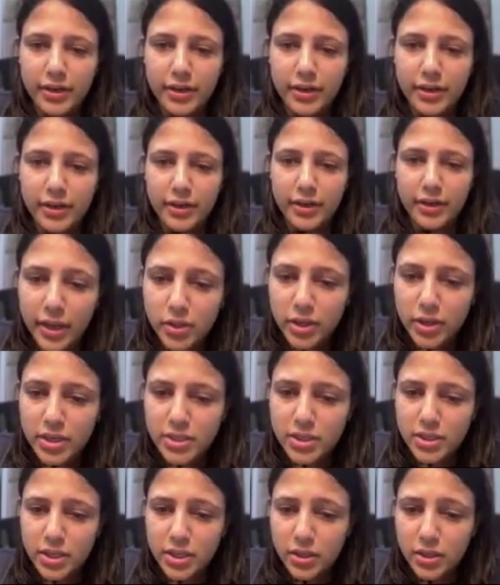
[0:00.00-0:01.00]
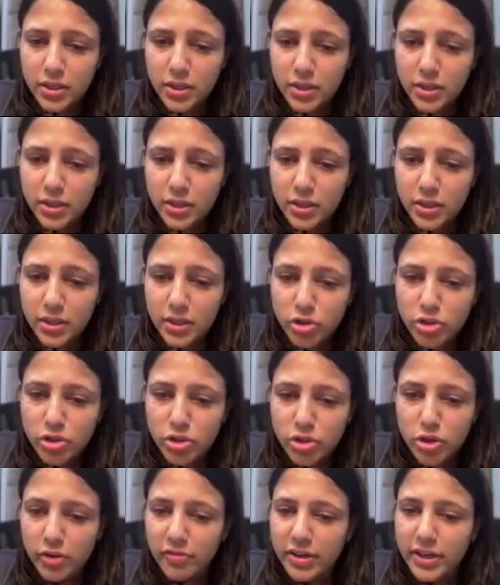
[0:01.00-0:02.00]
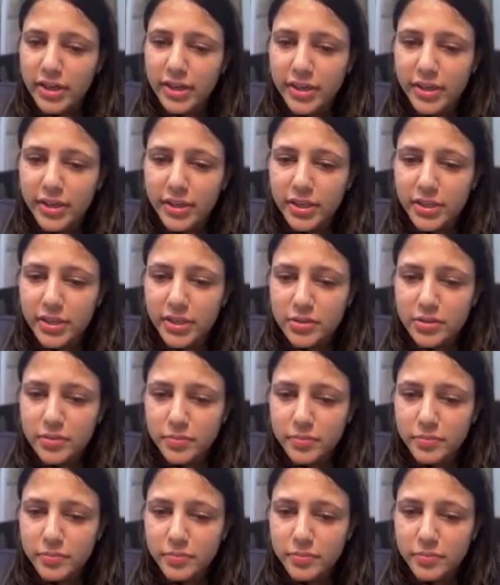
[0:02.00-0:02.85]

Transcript: So accuracy for sure will decrease,